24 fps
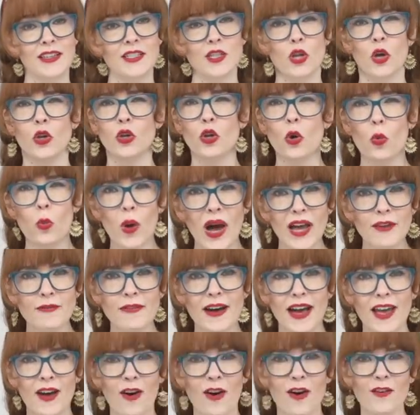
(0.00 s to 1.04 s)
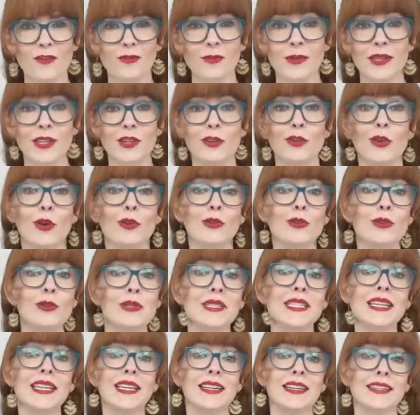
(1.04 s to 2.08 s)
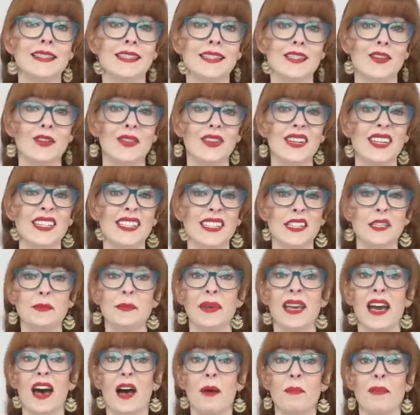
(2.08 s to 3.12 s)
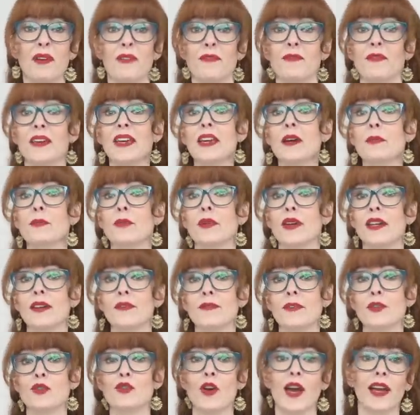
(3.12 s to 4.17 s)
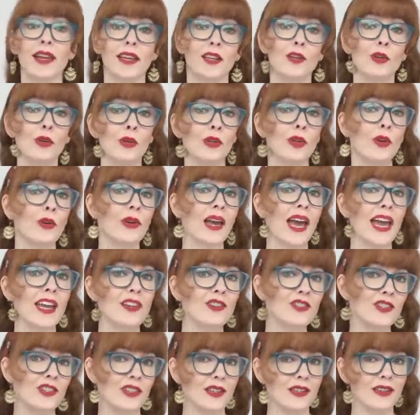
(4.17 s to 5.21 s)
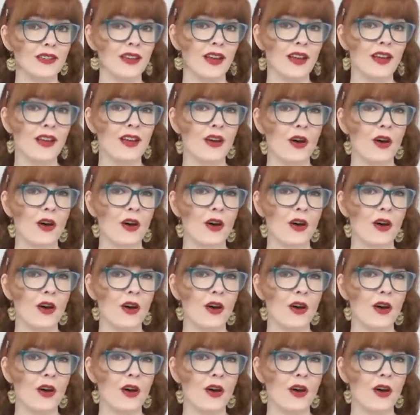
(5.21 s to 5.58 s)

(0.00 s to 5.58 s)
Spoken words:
Turn your Wi-Fi off when you're not using it so that it doesn't become a fingerprint for tracking your location.